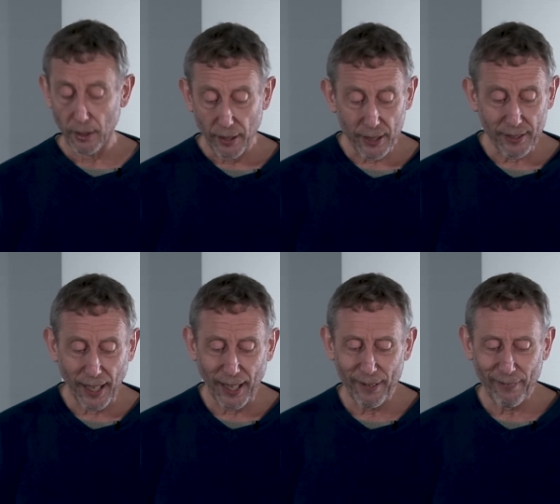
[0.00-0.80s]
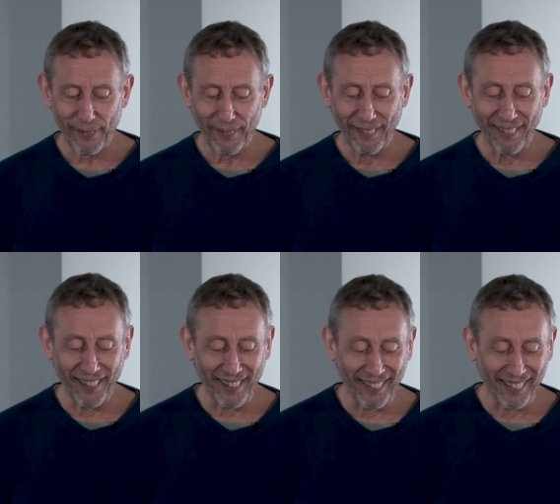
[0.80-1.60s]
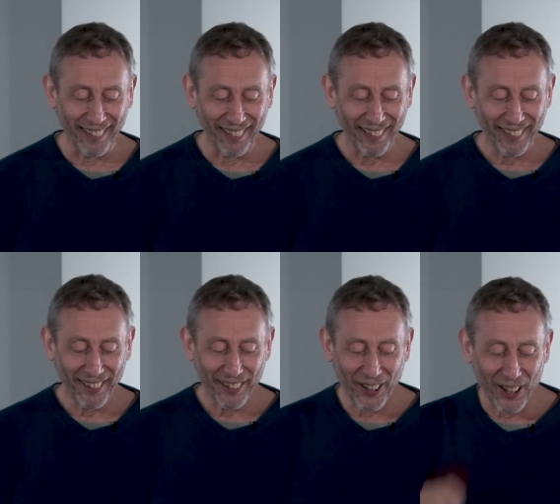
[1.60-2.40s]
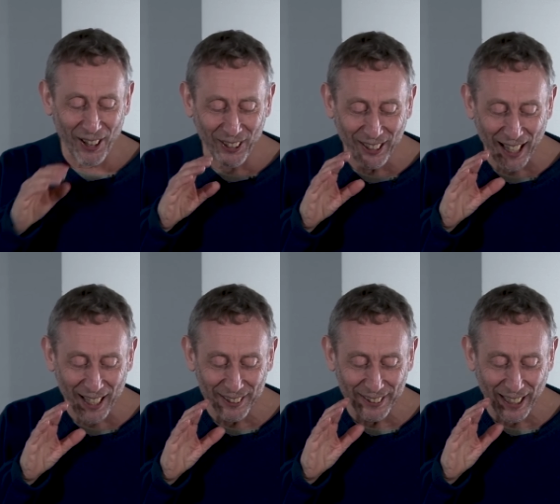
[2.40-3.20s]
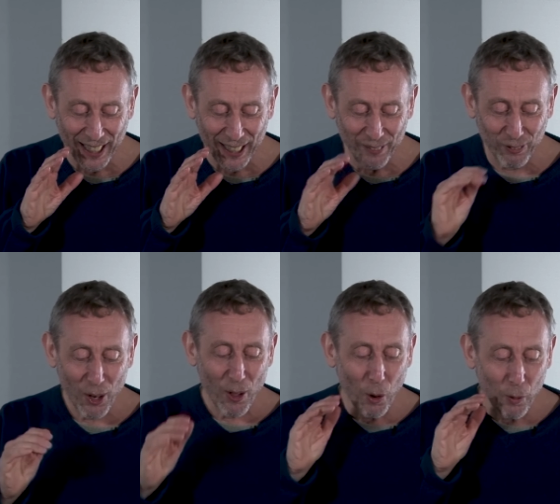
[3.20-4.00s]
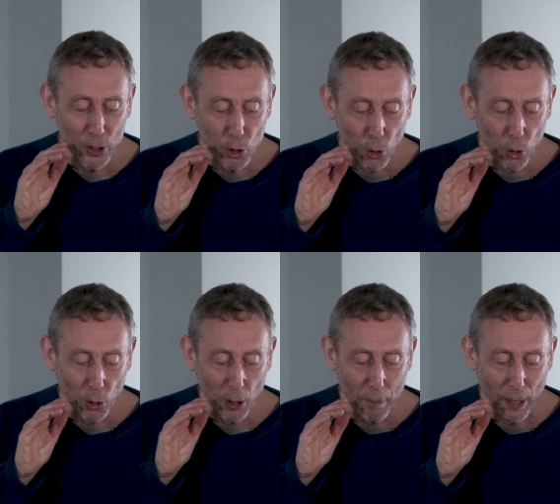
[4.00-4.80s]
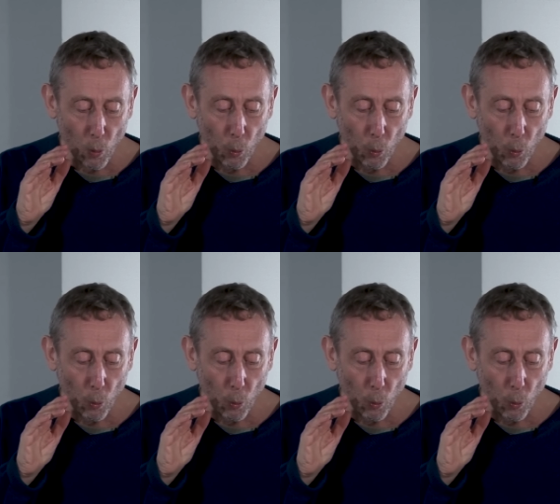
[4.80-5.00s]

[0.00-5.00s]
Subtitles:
There's Dave. Hard luck, Dave. Always knew you were a bit